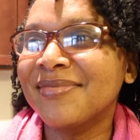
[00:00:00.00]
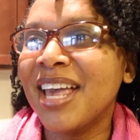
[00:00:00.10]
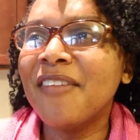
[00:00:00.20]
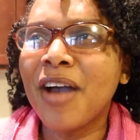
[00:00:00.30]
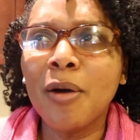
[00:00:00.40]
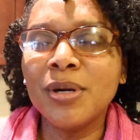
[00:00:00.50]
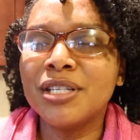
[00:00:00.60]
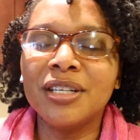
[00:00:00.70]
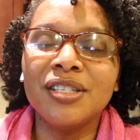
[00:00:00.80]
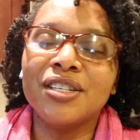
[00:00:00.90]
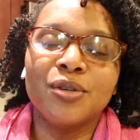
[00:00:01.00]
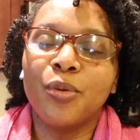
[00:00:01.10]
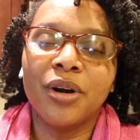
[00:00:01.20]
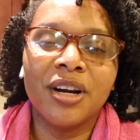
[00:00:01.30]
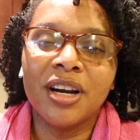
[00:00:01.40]
if I were to just
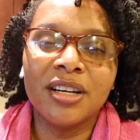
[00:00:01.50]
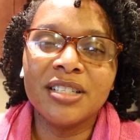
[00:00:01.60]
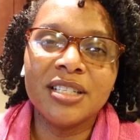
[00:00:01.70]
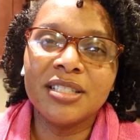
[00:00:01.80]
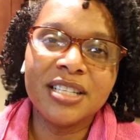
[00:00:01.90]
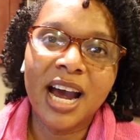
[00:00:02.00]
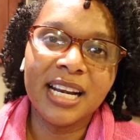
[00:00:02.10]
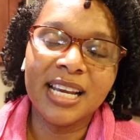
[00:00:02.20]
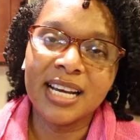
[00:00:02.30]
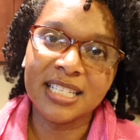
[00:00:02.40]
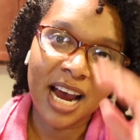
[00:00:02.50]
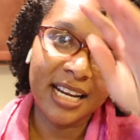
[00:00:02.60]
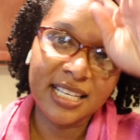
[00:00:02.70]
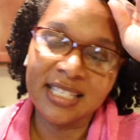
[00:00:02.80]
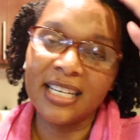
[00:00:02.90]
order a
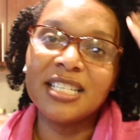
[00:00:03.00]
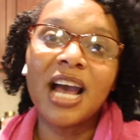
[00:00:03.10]
Chinese dish,